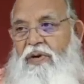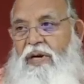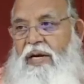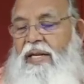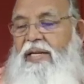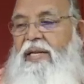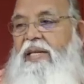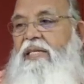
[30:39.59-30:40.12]

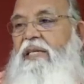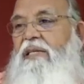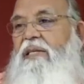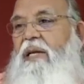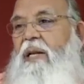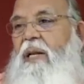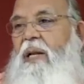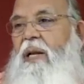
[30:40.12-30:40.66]
It is
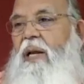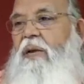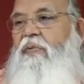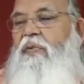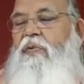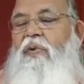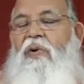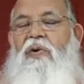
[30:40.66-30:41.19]
necessary if
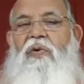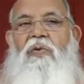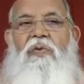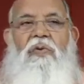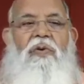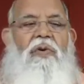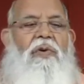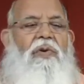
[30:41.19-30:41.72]
you want
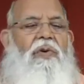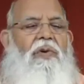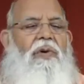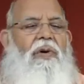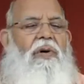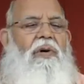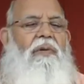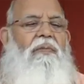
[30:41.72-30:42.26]
to
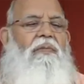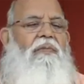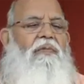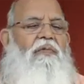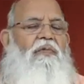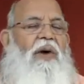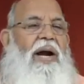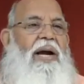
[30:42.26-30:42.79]
um,
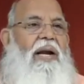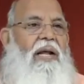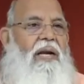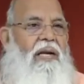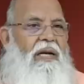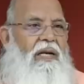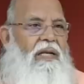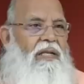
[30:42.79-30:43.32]

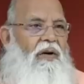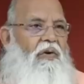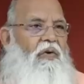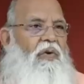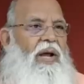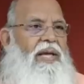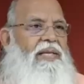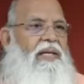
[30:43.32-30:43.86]
widen the
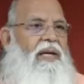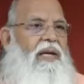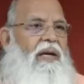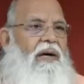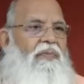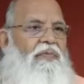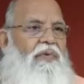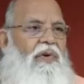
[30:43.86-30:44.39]
horizon
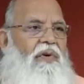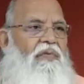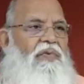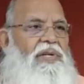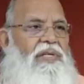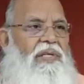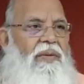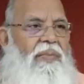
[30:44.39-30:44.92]
of your
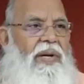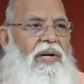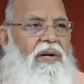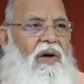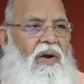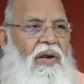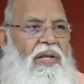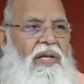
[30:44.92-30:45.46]
wisdom and
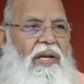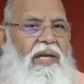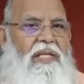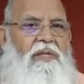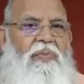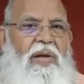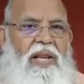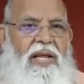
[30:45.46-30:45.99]
knowledge and
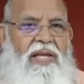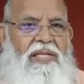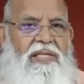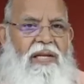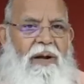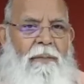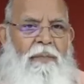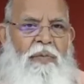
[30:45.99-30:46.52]

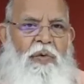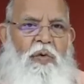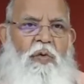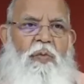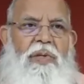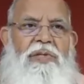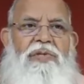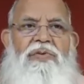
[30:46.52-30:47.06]
experience,
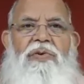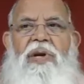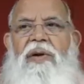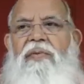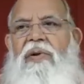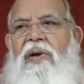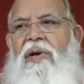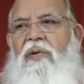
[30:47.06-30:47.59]
you must
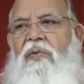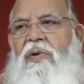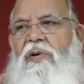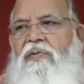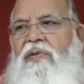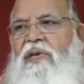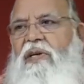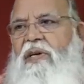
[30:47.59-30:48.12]
travel around
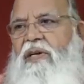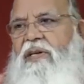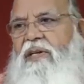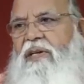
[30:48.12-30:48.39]
the world.